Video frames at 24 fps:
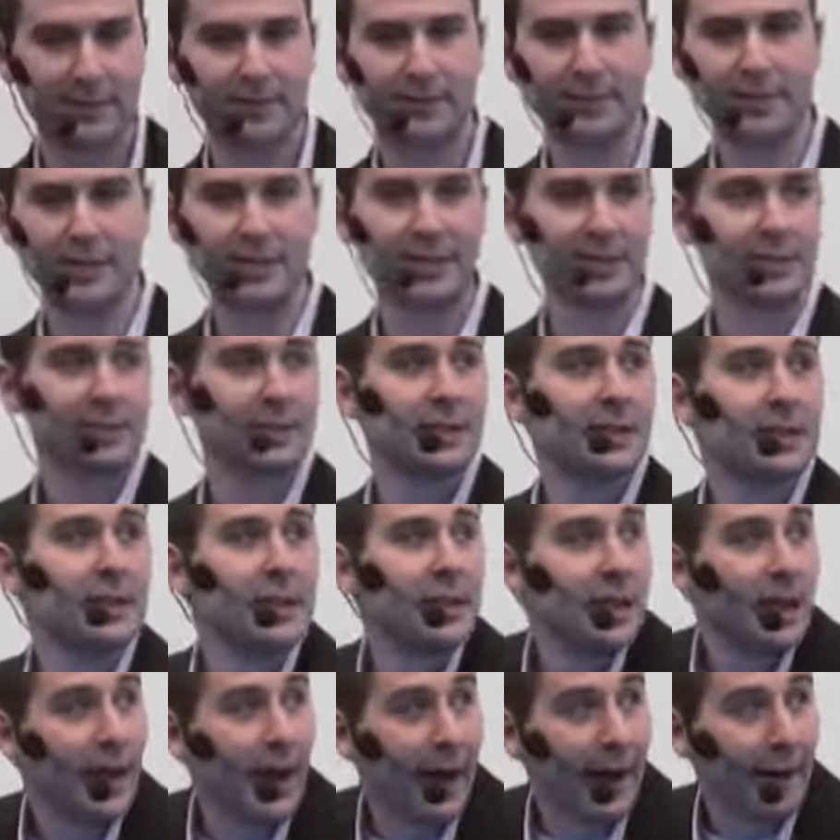Please.
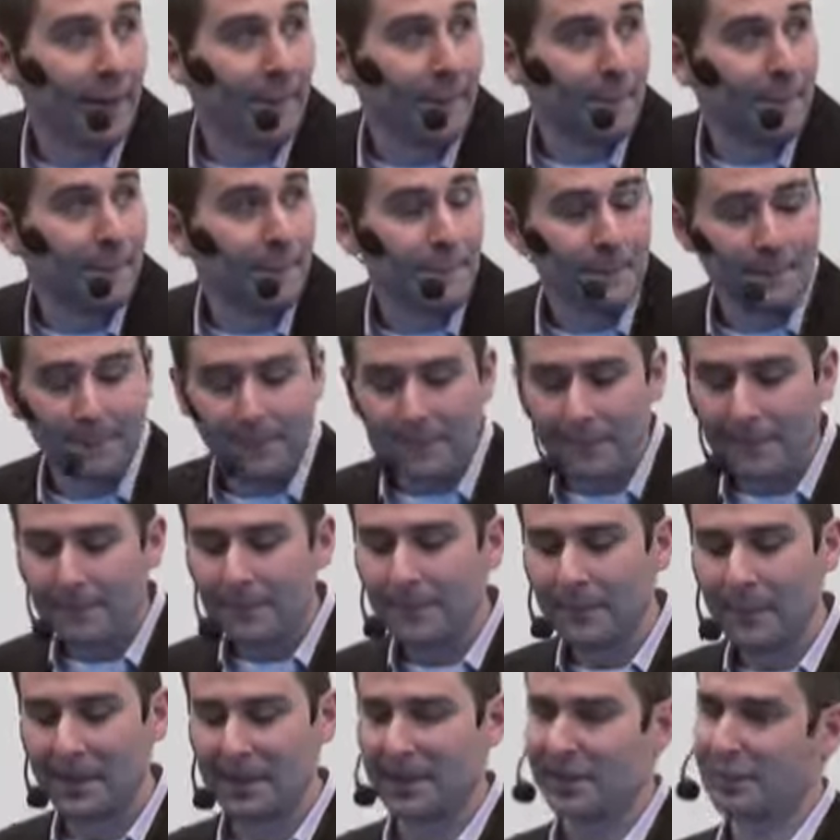
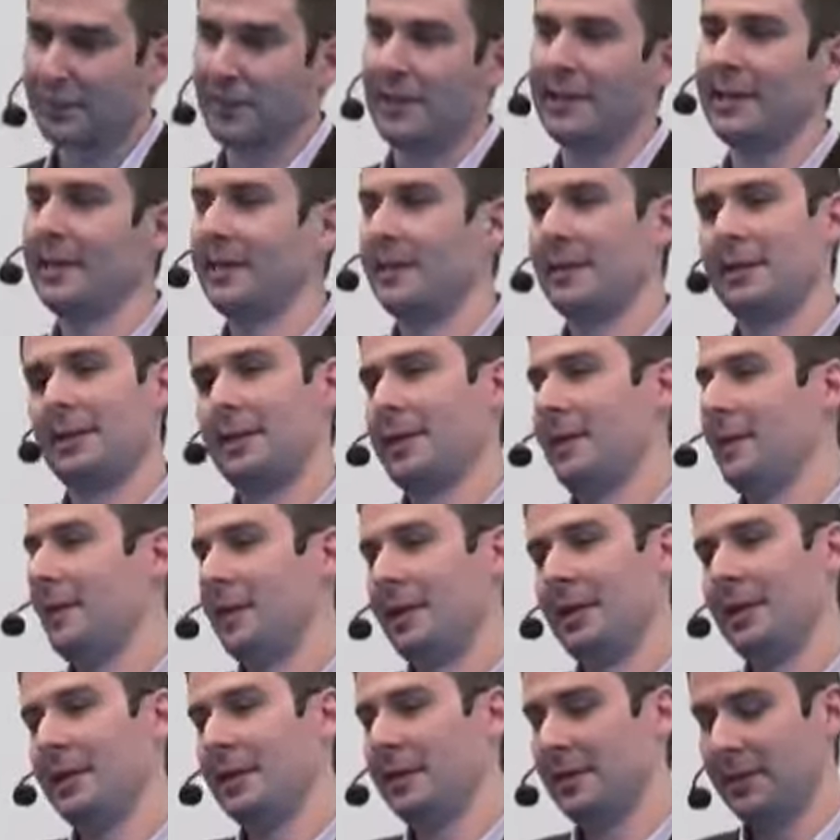But there's really,
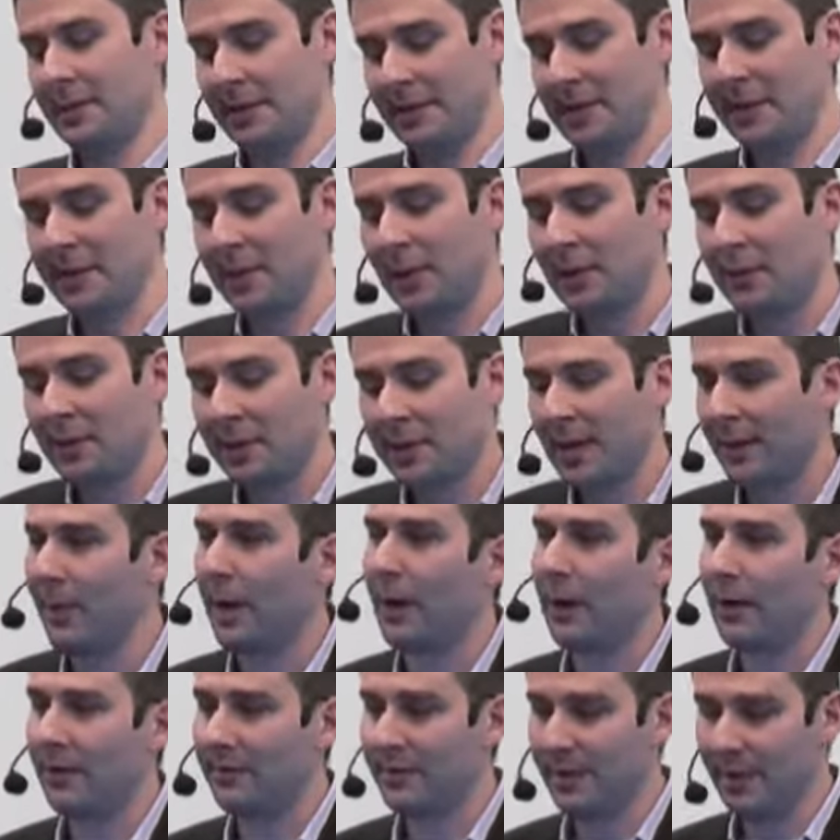you can overcome
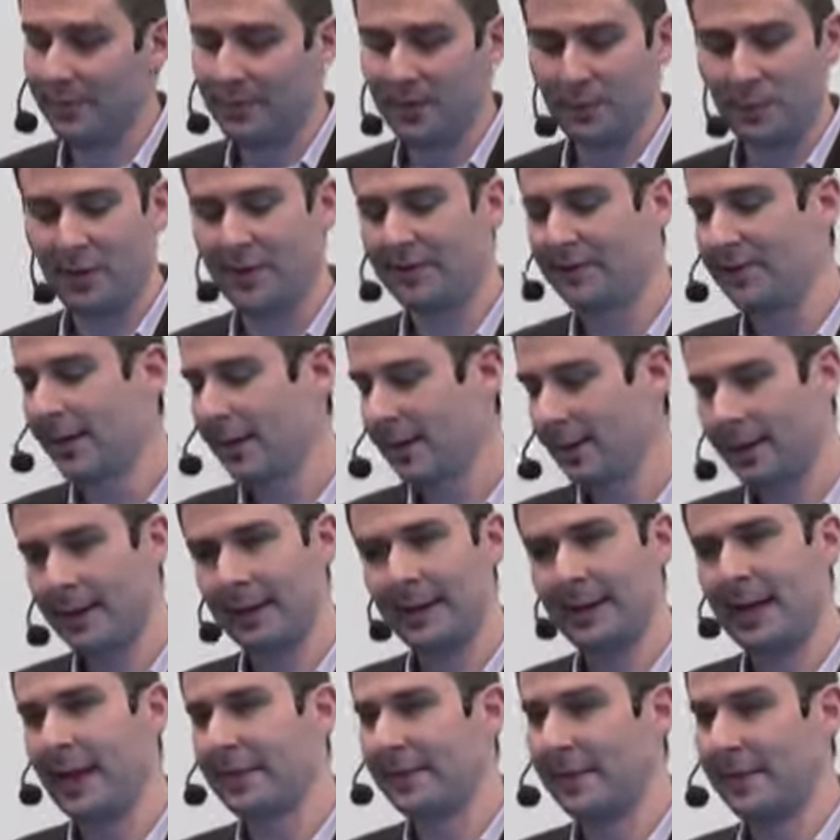all of them, and we've done it,
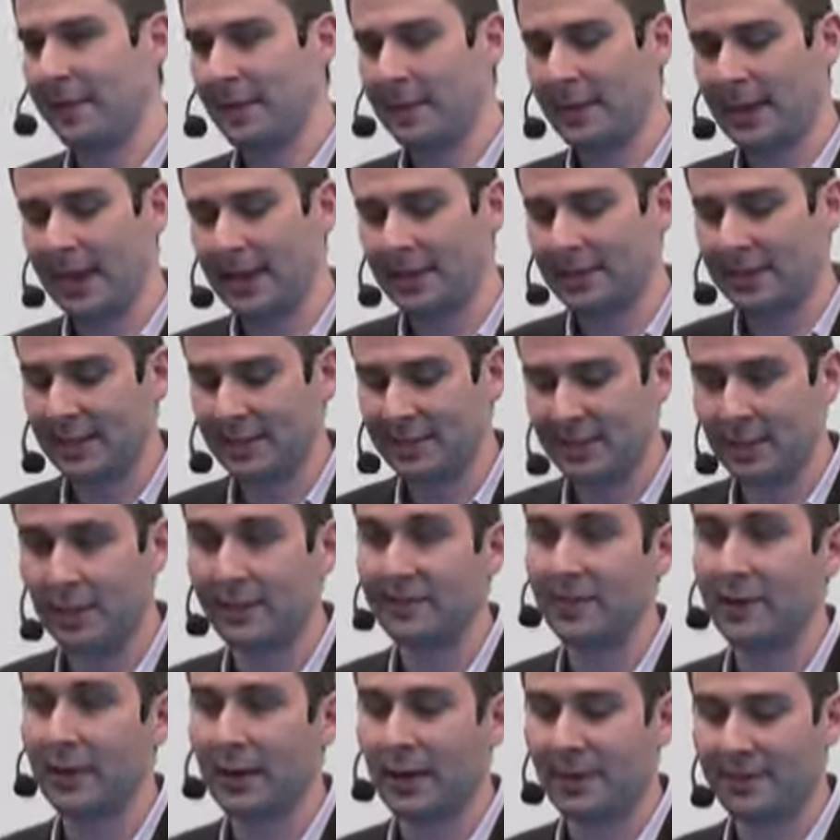and I think you guys can too
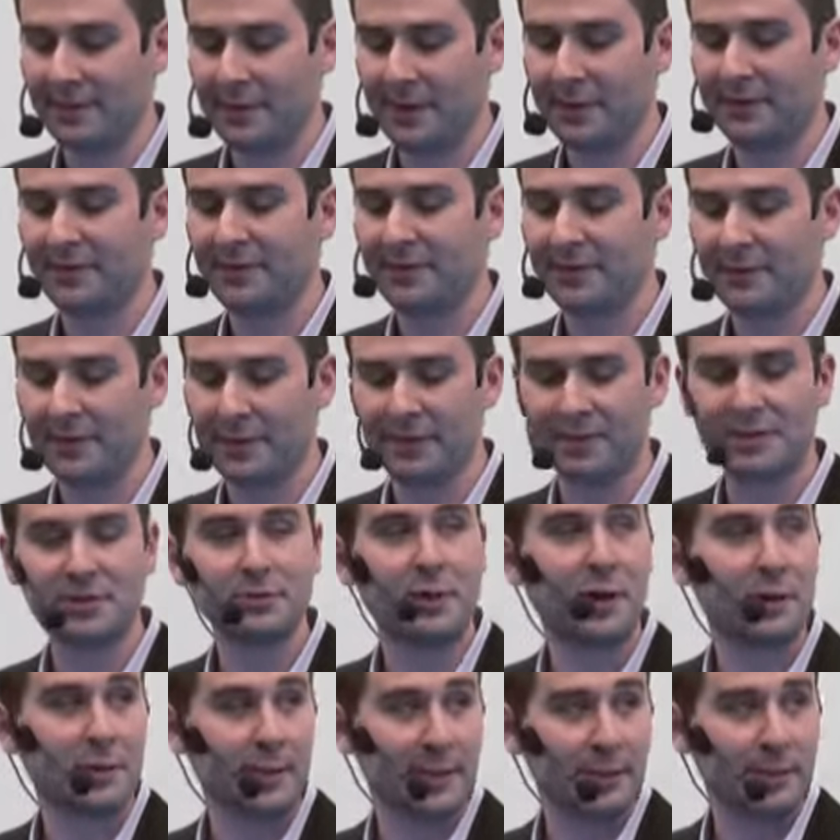if you're
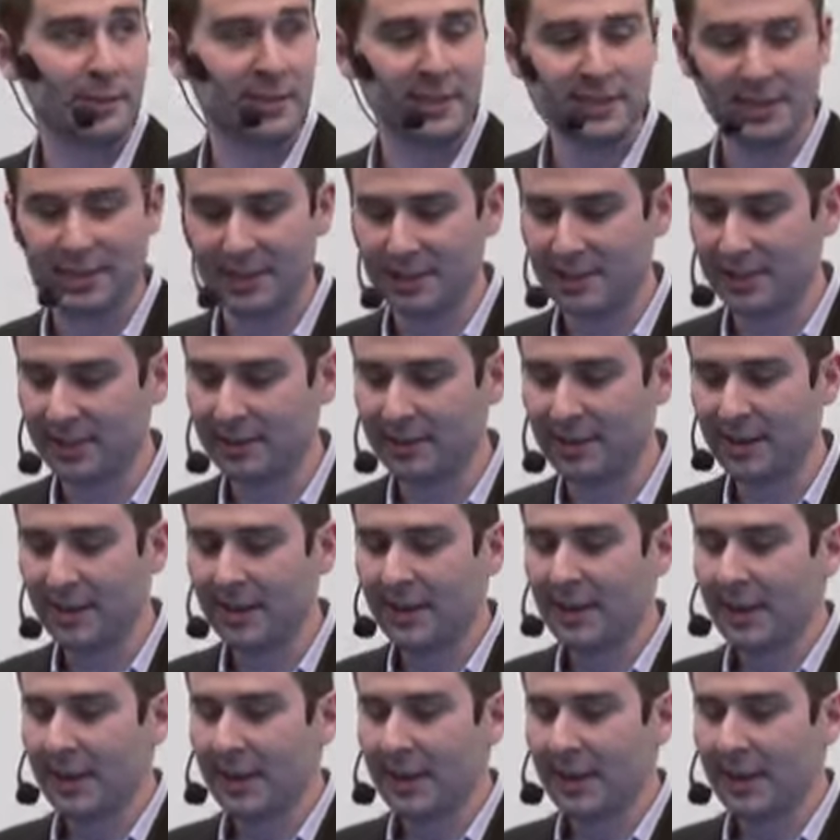struggling with this issue.